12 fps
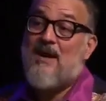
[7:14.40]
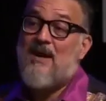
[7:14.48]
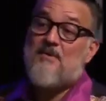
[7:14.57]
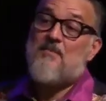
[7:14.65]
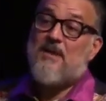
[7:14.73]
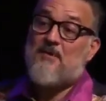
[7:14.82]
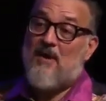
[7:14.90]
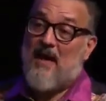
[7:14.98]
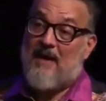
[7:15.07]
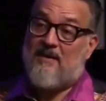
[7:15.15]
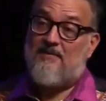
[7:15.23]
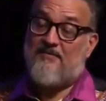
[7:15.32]
they don't have their money
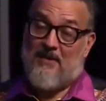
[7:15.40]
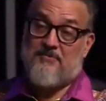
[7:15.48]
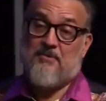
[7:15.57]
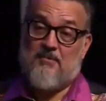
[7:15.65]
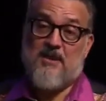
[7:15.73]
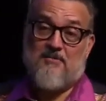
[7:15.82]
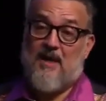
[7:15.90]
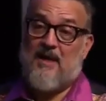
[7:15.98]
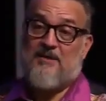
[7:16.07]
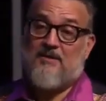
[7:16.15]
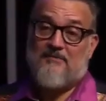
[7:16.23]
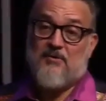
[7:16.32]
right. If you had your money
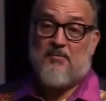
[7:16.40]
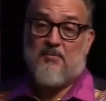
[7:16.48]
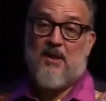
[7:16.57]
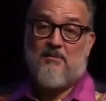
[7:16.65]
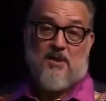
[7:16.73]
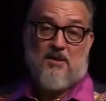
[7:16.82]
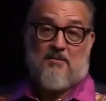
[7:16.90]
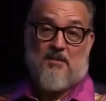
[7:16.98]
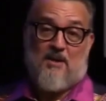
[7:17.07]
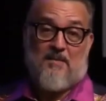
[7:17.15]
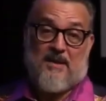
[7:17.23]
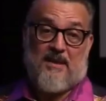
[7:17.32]
right, you'd have no problem talking
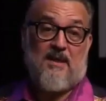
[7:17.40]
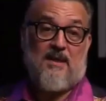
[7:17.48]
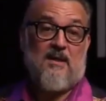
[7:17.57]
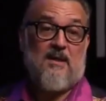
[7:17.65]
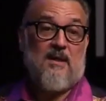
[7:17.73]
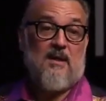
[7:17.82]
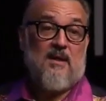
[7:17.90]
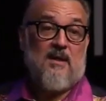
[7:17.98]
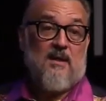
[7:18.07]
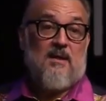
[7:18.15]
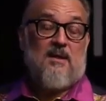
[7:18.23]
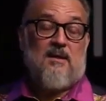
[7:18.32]
about money.
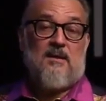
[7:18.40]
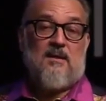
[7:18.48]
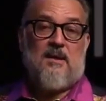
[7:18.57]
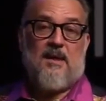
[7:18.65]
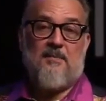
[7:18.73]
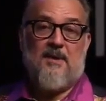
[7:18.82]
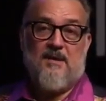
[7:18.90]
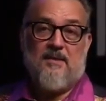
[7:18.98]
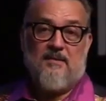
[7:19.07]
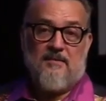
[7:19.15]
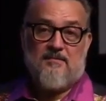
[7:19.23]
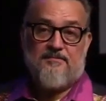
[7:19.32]

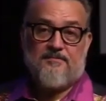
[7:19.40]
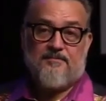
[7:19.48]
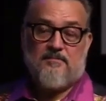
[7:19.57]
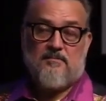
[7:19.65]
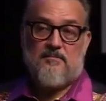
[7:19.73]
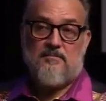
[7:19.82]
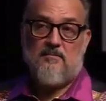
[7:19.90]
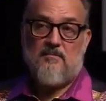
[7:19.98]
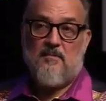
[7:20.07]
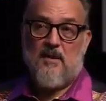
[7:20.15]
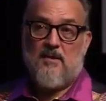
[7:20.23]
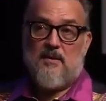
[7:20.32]
Amen?
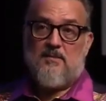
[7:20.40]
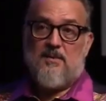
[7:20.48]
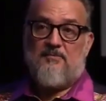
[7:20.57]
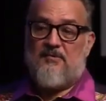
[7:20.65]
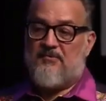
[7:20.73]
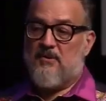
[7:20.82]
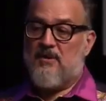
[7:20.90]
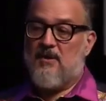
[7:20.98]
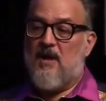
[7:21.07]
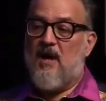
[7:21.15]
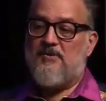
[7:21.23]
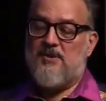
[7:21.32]
You fear
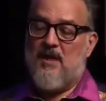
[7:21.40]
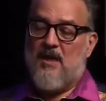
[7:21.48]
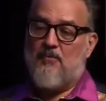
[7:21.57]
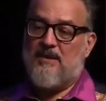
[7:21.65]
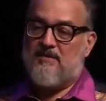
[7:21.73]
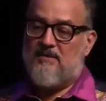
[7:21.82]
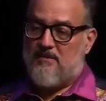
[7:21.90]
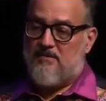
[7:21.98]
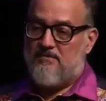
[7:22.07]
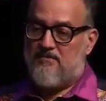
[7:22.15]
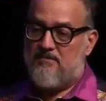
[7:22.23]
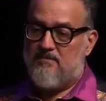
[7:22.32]
God, you got wisdom.
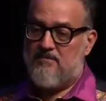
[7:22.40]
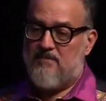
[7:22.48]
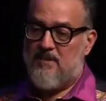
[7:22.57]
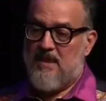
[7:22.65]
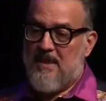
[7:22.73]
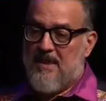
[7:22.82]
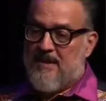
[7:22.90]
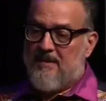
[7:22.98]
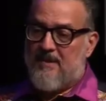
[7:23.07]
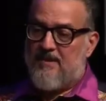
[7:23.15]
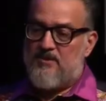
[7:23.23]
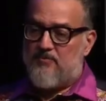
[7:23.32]

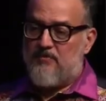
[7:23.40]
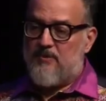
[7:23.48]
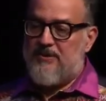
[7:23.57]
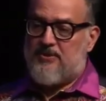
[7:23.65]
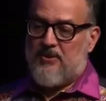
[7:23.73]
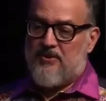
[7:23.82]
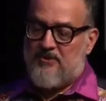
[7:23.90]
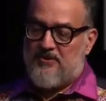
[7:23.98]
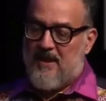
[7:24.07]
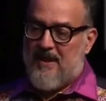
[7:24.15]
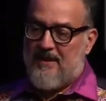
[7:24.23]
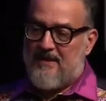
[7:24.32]
There's a research
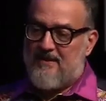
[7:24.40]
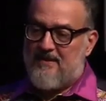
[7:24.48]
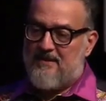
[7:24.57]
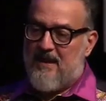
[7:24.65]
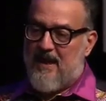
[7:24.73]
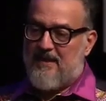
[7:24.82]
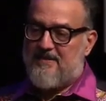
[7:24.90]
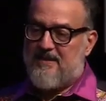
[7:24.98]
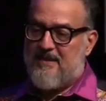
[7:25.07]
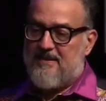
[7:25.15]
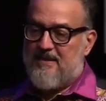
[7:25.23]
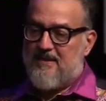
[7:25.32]
that I, that I
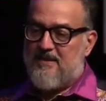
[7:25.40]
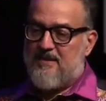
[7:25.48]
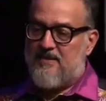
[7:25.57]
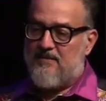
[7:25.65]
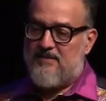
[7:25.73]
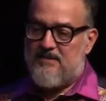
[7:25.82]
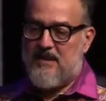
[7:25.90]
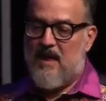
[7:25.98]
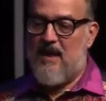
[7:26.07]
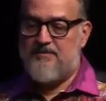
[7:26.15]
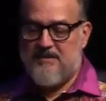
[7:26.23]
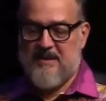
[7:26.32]
did, uh, the
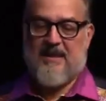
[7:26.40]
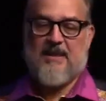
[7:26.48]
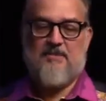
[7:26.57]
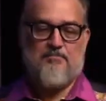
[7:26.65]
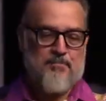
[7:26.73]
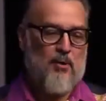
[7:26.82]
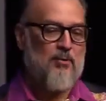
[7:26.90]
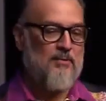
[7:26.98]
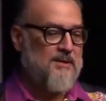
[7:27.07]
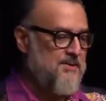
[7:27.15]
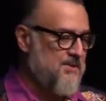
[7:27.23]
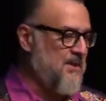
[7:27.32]
top 10
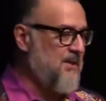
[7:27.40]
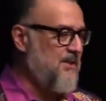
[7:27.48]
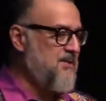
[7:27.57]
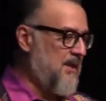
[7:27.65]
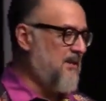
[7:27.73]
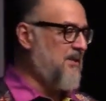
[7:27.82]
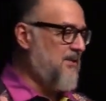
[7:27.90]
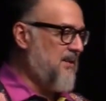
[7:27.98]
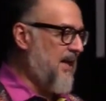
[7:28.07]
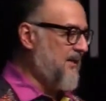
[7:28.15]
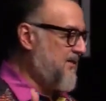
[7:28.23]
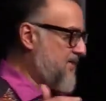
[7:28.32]
poorest cities in the
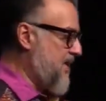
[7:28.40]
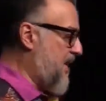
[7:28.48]
United